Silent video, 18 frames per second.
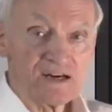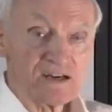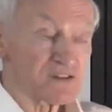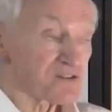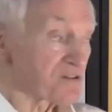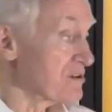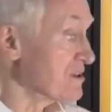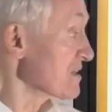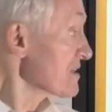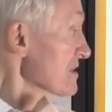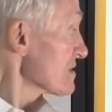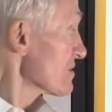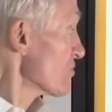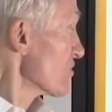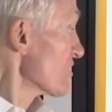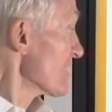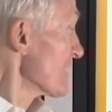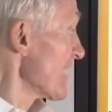So look at the
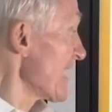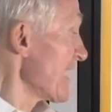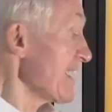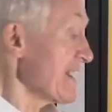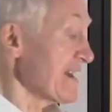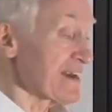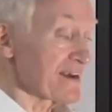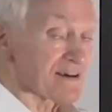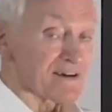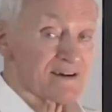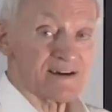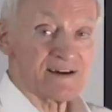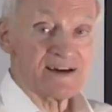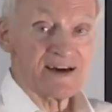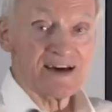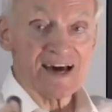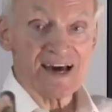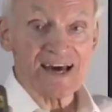word A.
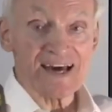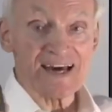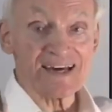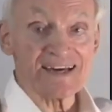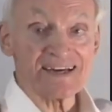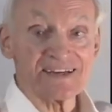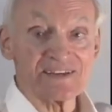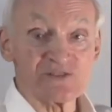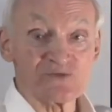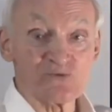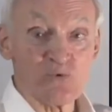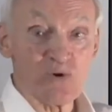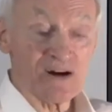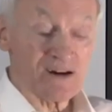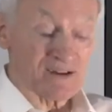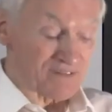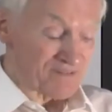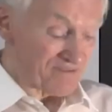A is
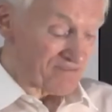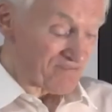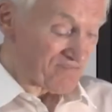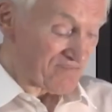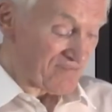one.